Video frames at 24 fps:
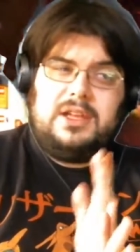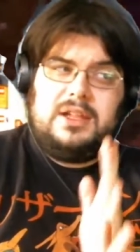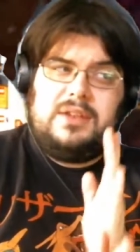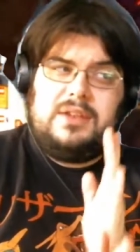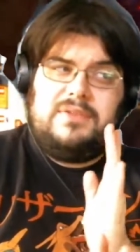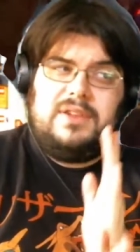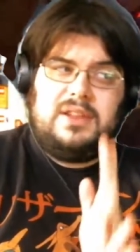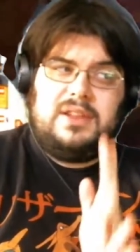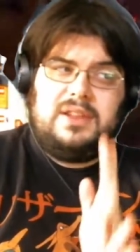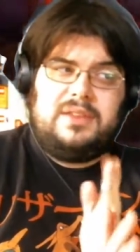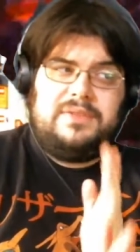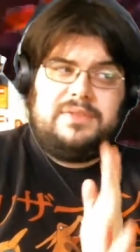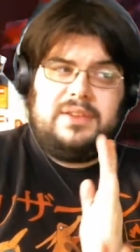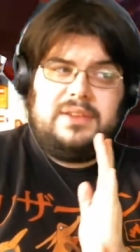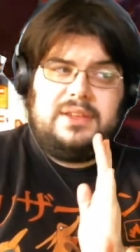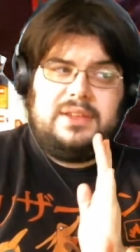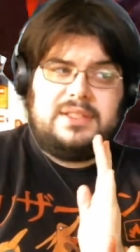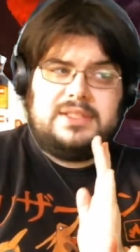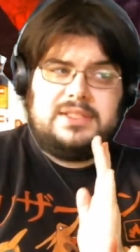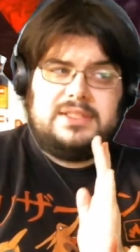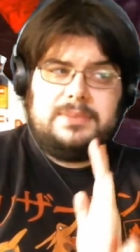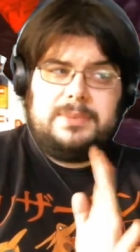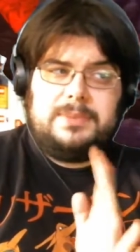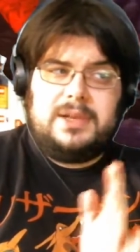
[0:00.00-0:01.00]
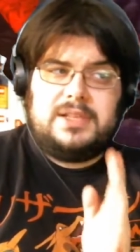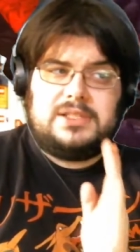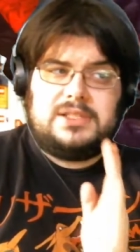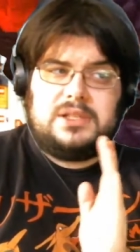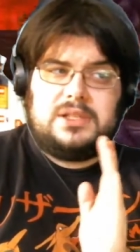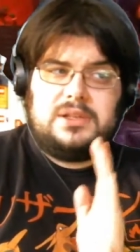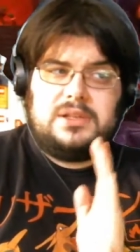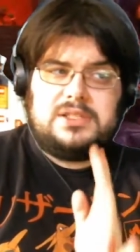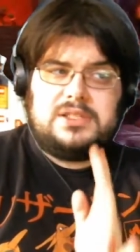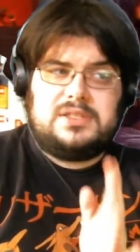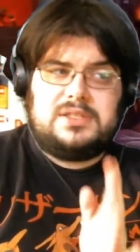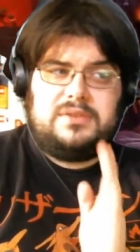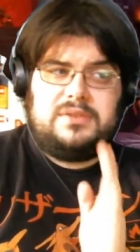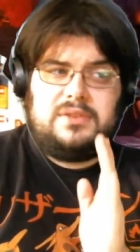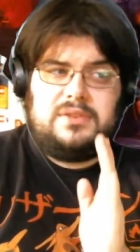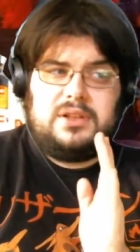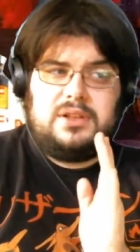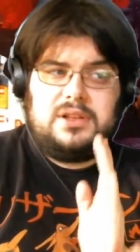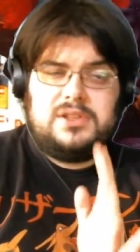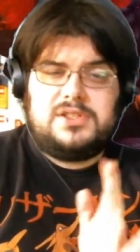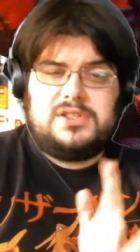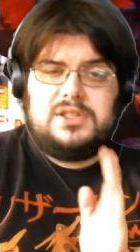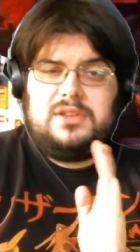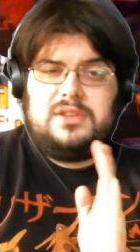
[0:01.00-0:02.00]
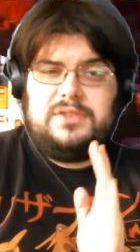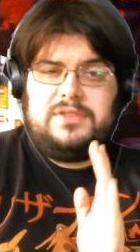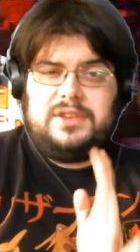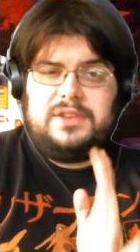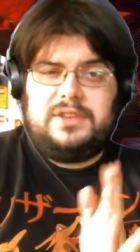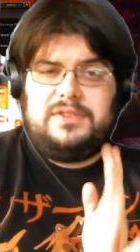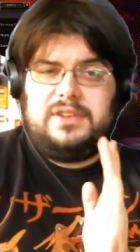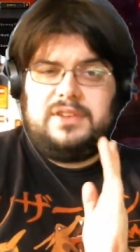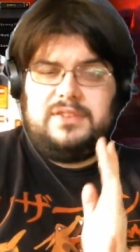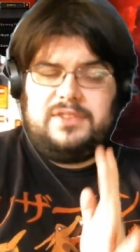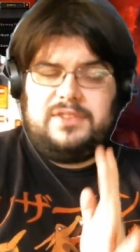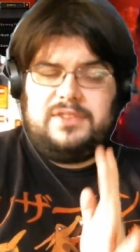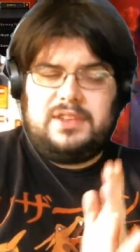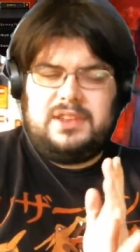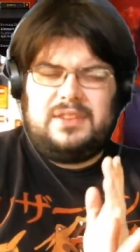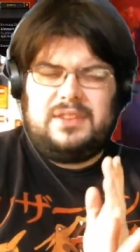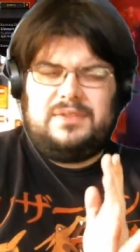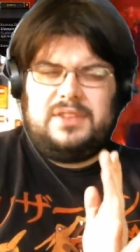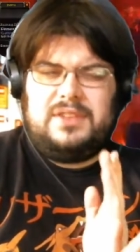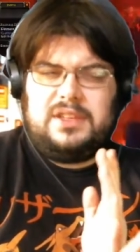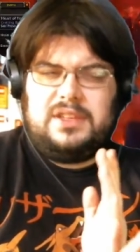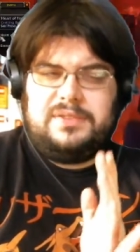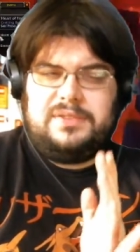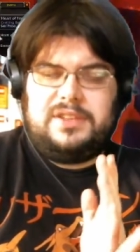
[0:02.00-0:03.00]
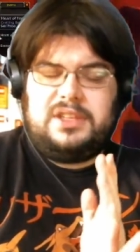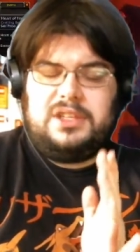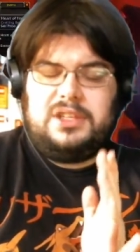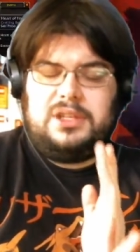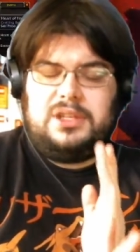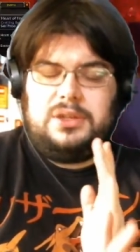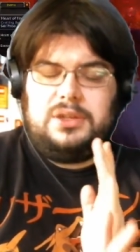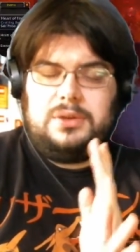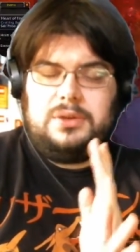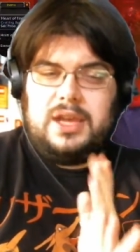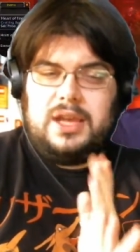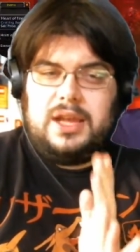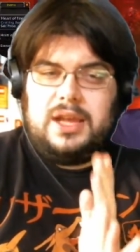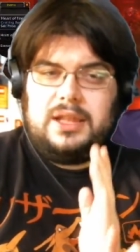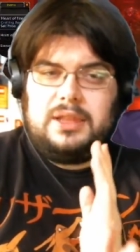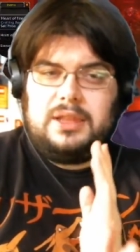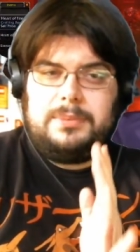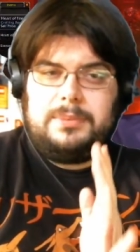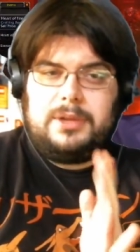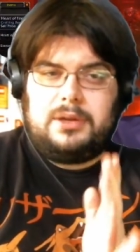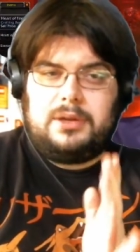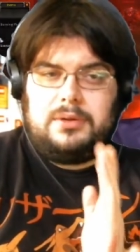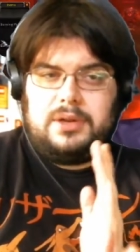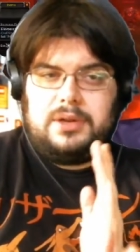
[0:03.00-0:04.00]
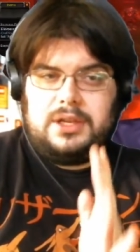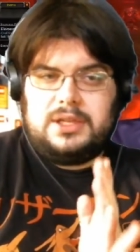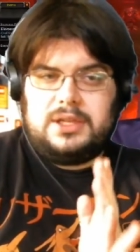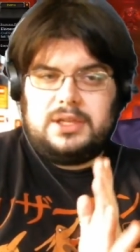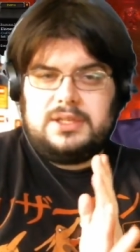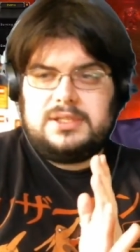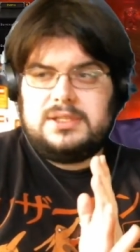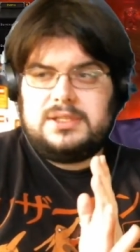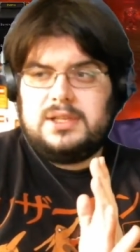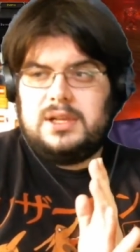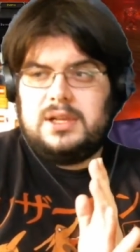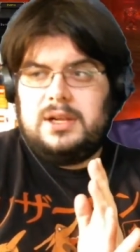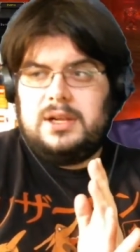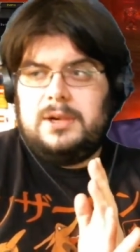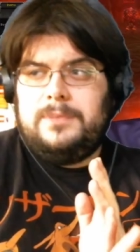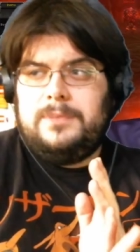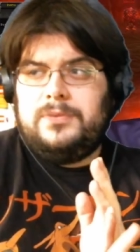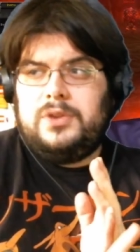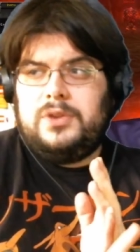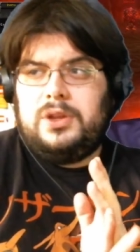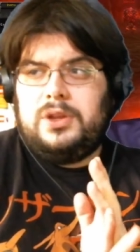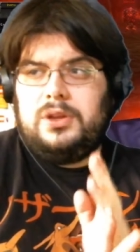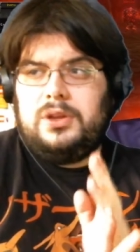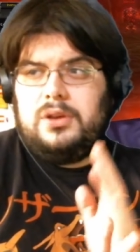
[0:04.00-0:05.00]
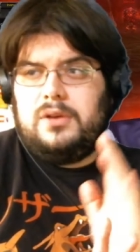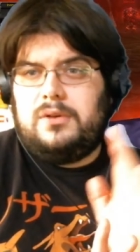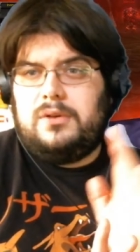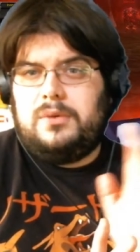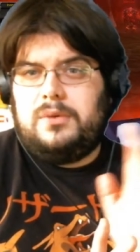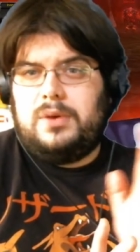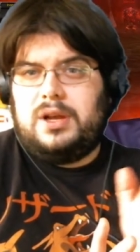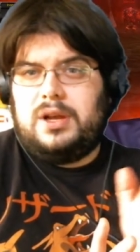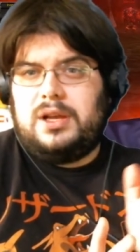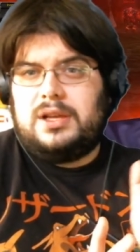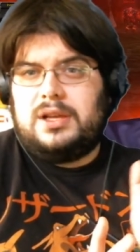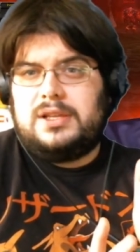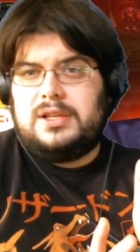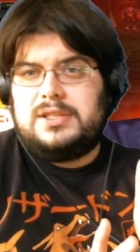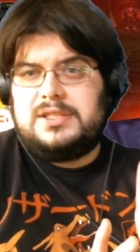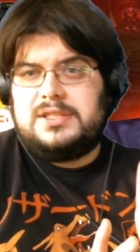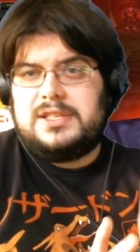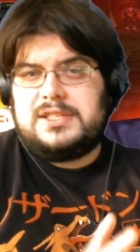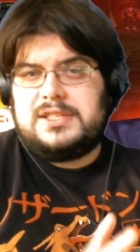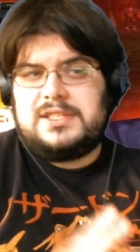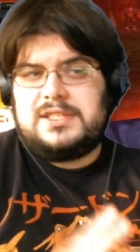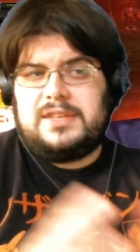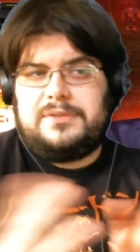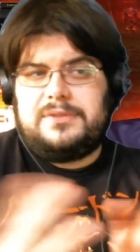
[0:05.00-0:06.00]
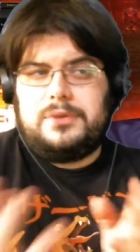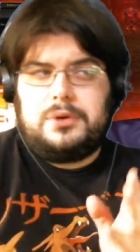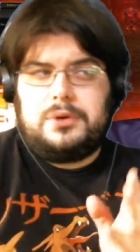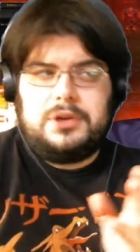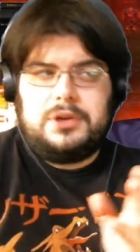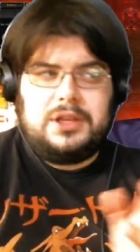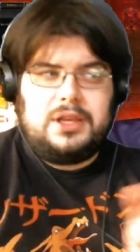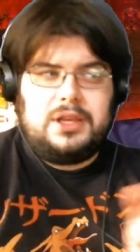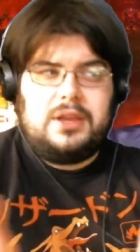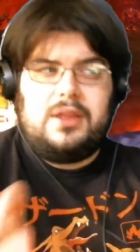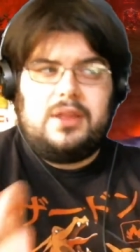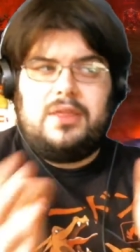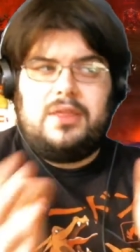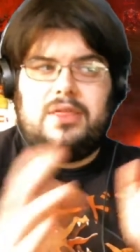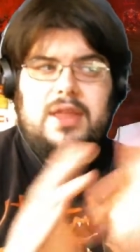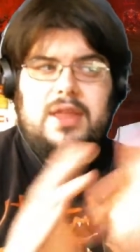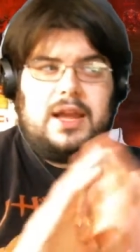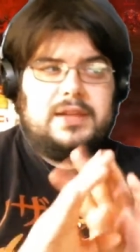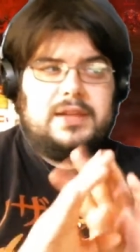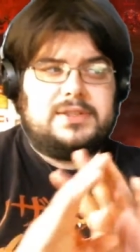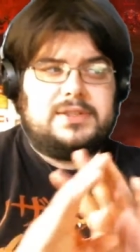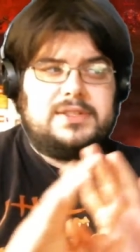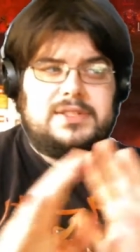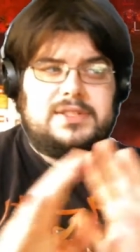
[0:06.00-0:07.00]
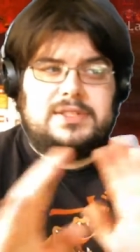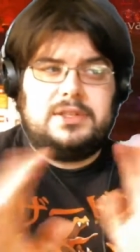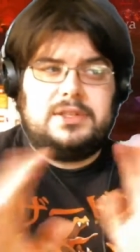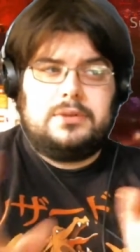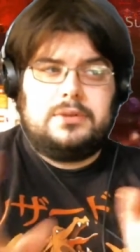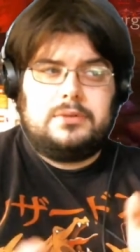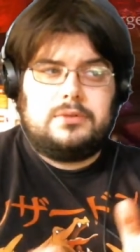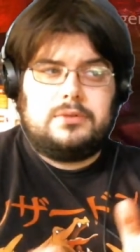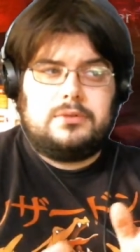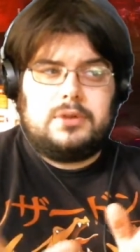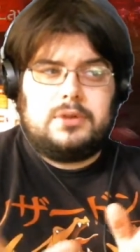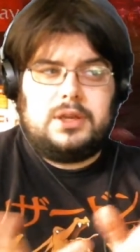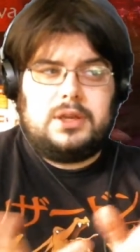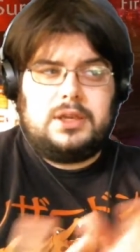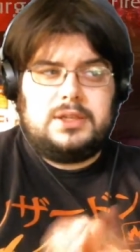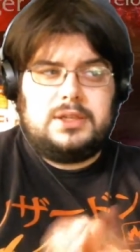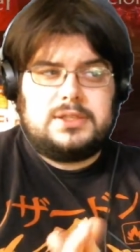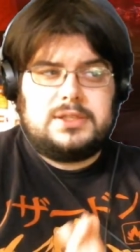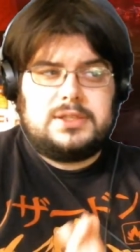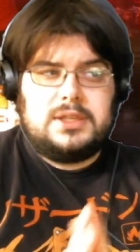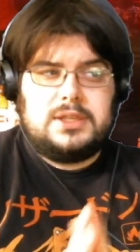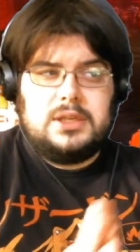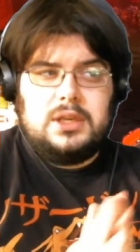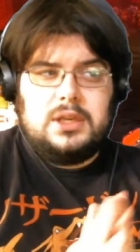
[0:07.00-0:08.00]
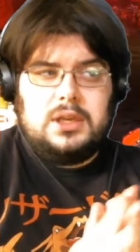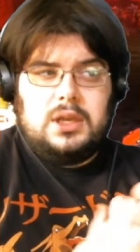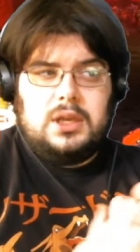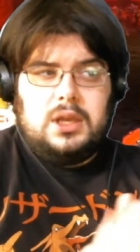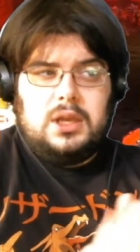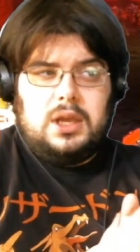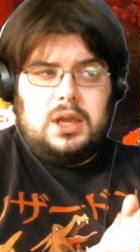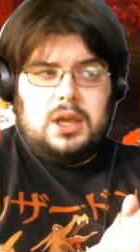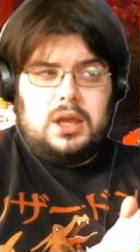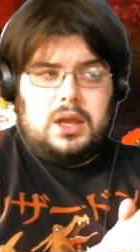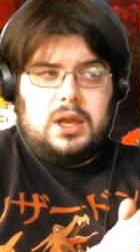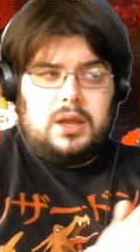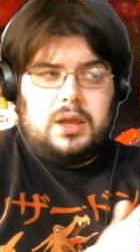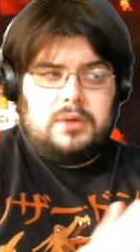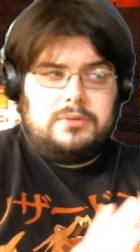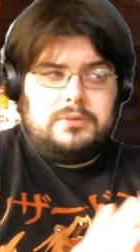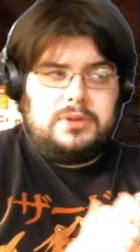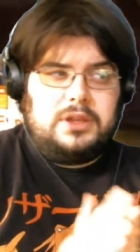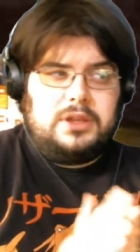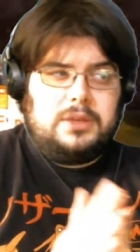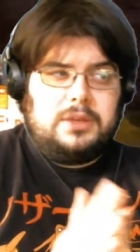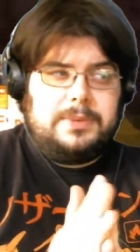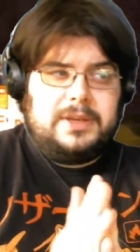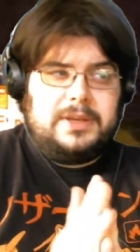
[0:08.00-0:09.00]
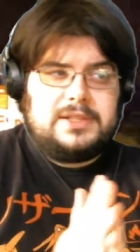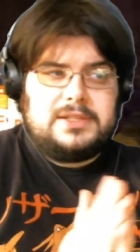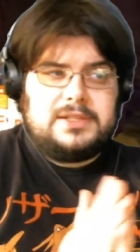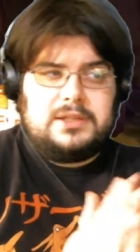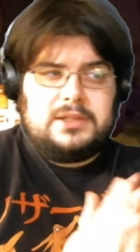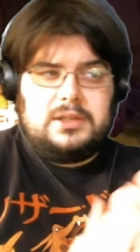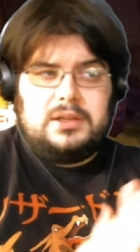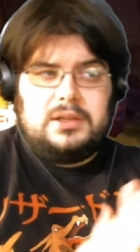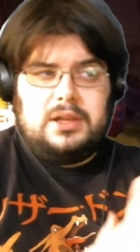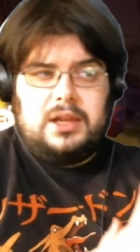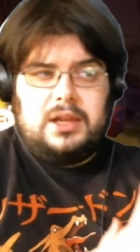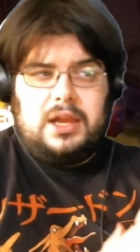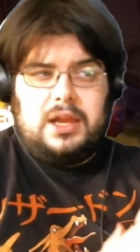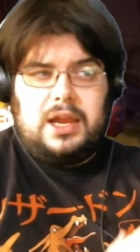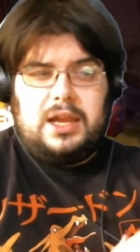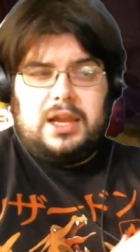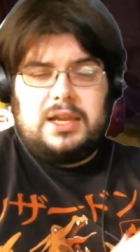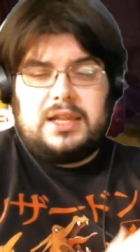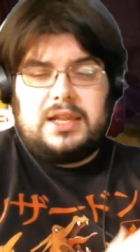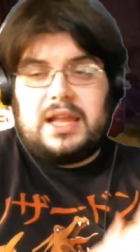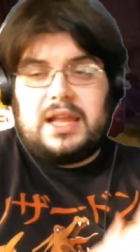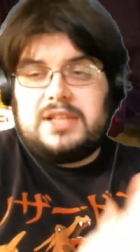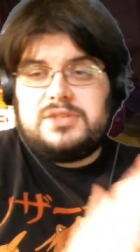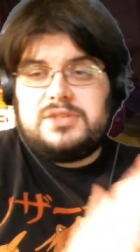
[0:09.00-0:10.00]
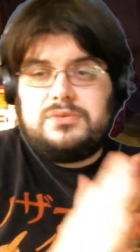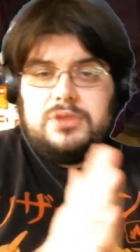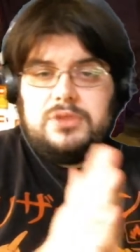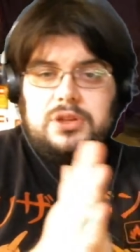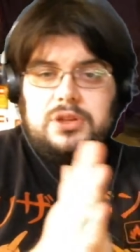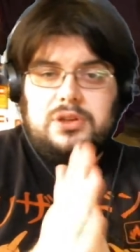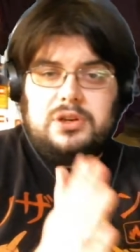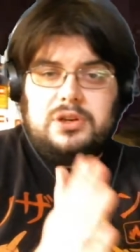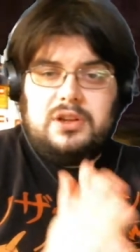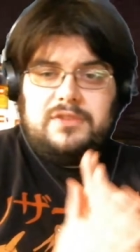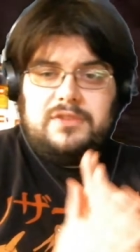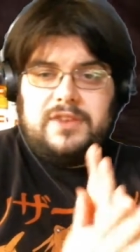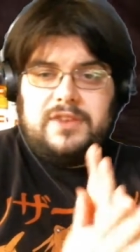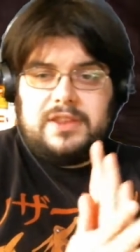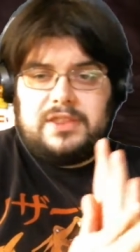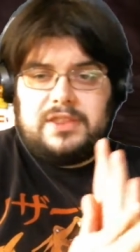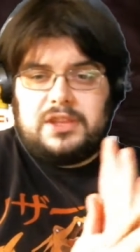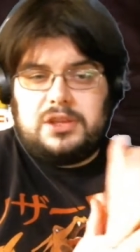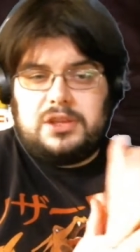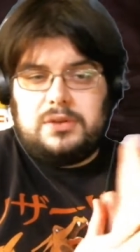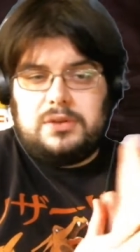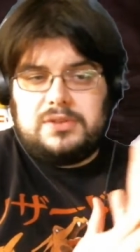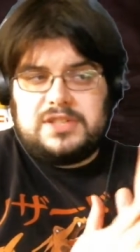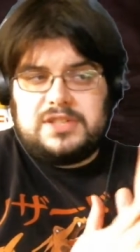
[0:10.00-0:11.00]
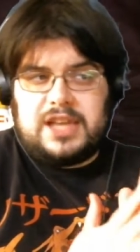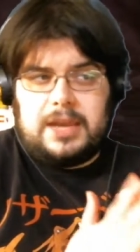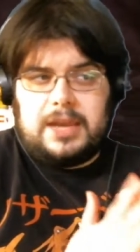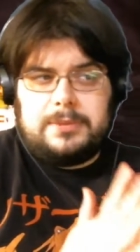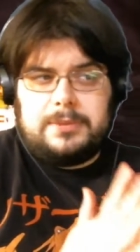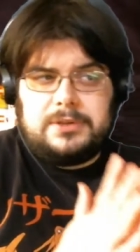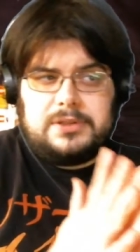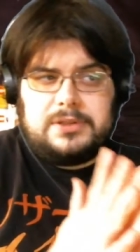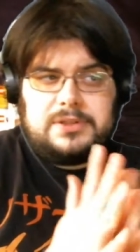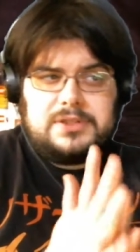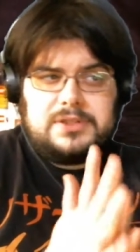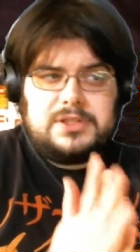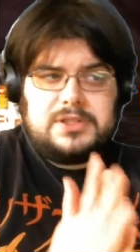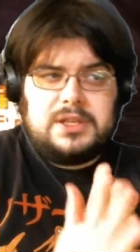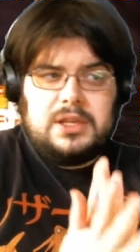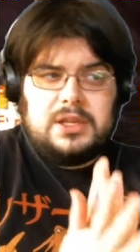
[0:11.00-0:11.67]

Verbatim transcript: 50-50 is the best. because closer to 50-50 you get, the better it is. You can go uh, 60-40, that's still great. Uh, really depends on, and that's really going to affect the queue timers